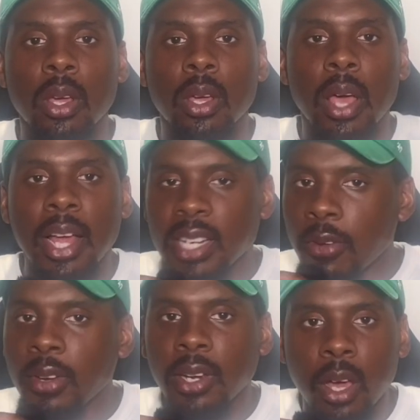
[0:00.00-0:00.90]
I
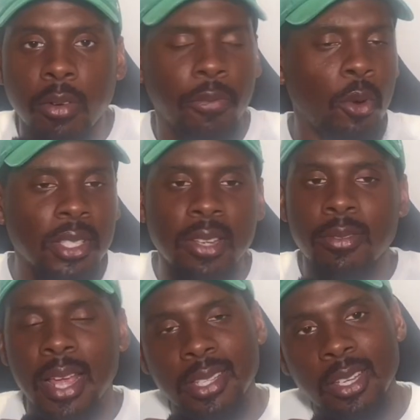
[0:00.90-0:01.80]
definitely loved it.
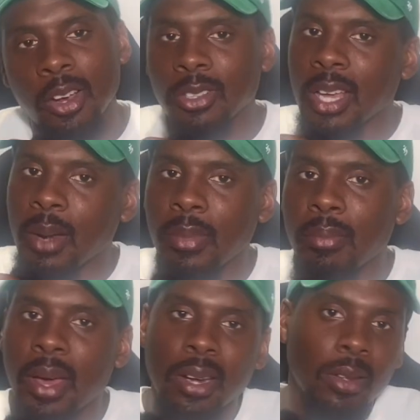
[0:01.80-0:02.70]
14-19, Hurts got to be
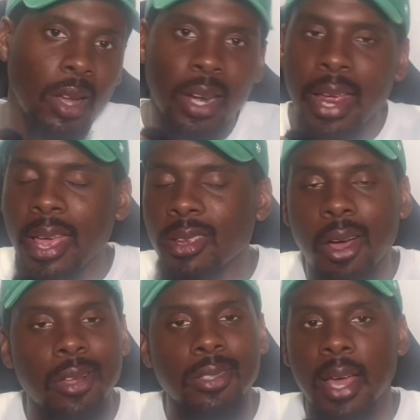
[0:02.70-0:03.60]
better. 108
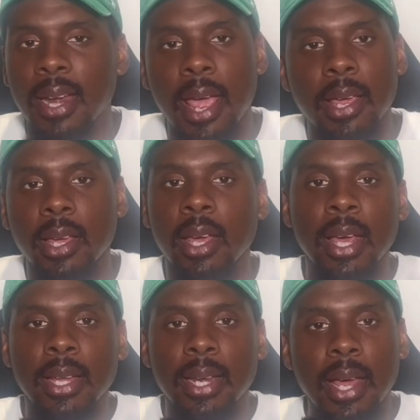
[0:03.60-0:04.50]
yards. Nah, that
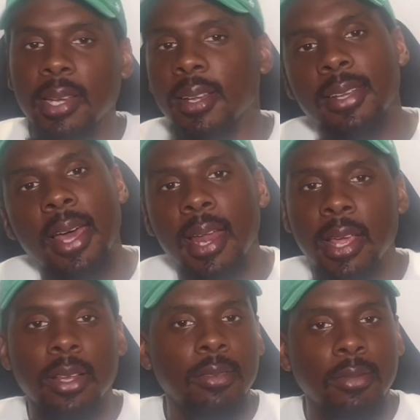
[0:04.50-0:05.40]

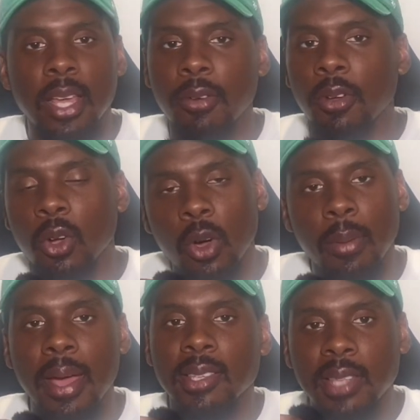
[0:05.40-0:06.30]
ain't NFL
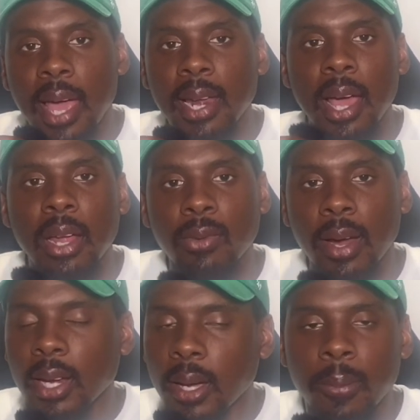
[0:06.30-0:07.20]
quarterback stat line right
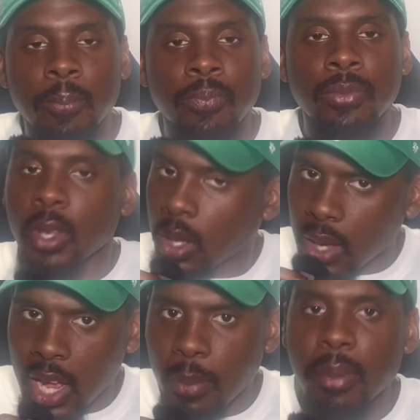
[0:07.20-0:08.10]
there. Got
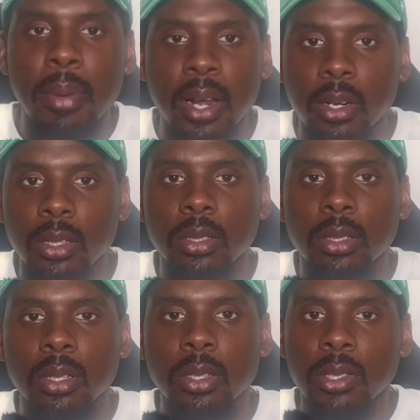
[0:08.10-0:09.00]
to be better.
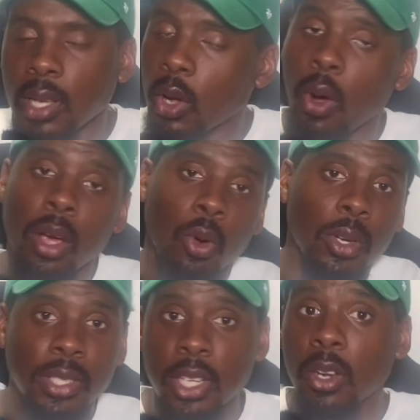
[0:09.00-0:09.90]
Saquon going to
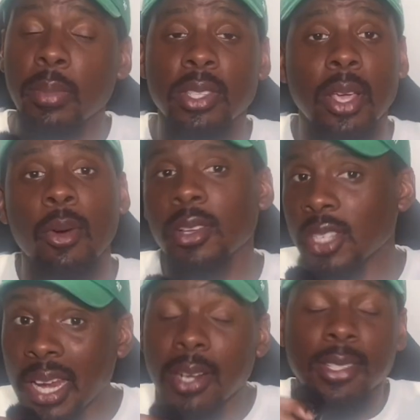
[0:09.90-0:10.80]
continue to be Saquon. Shout
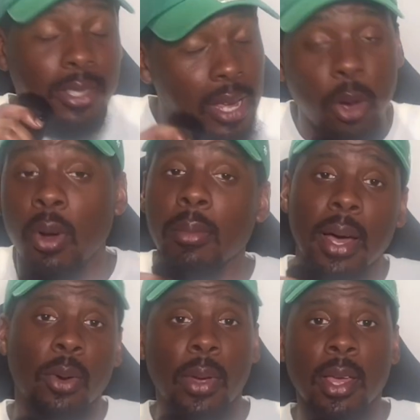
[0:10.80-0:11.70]
out to Saquon, by the
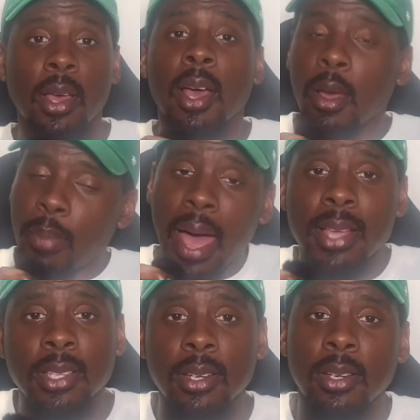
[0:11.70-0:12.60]
way.
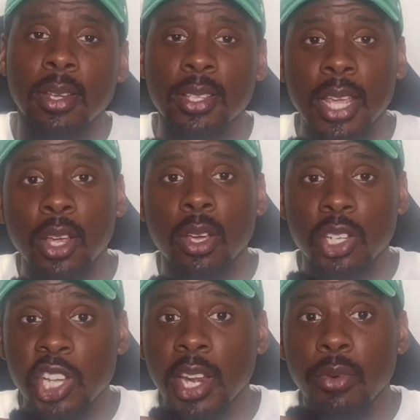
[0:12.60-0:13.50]
Passing a
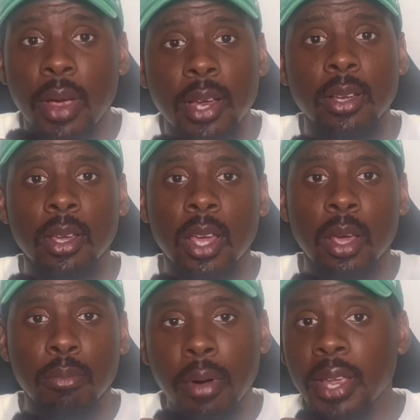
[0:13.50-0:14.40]
shady record,
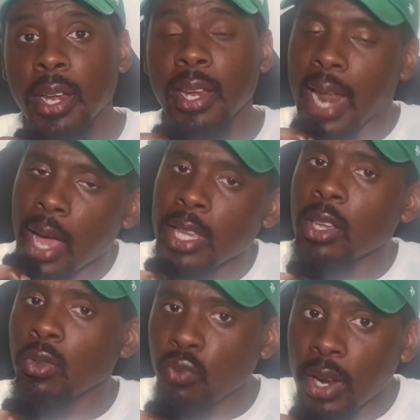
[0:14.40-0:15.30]
breaking it. Now he
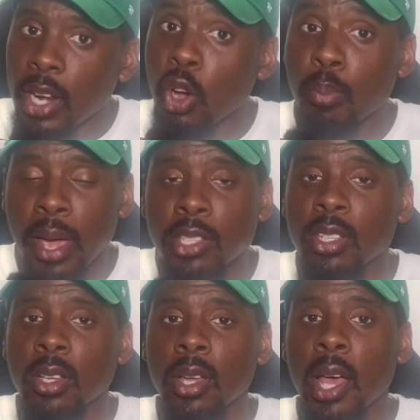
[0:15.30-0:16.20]
really on pace
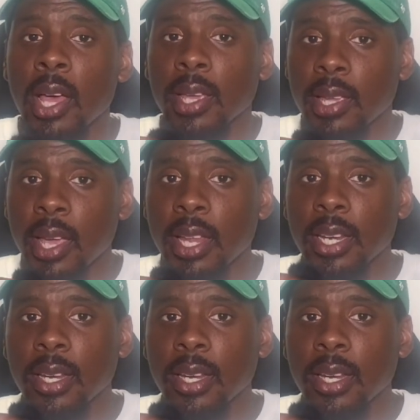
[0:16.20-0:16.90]
to get